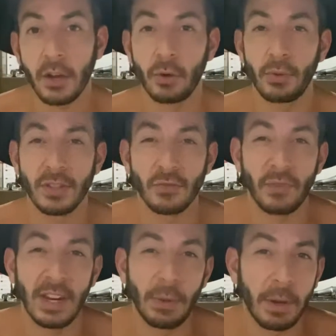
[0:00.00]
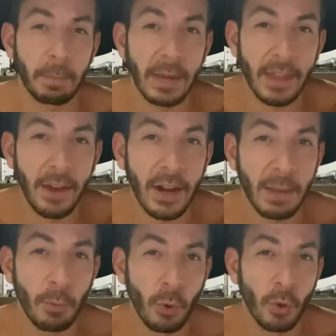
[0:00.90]
who doesn't really want to be there
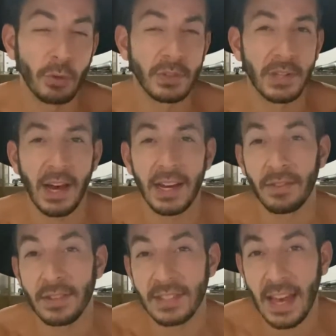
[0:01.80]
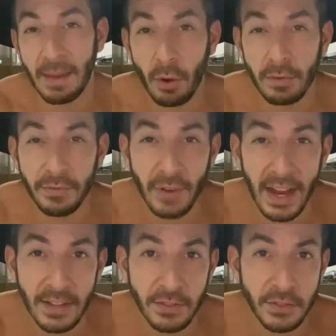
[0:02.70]
anymore, who's tired of the same old
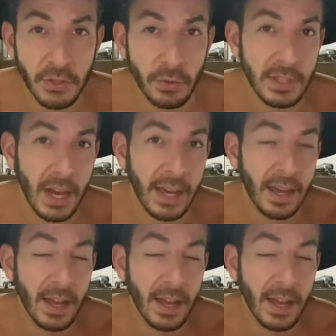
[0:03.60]
friends, who's like,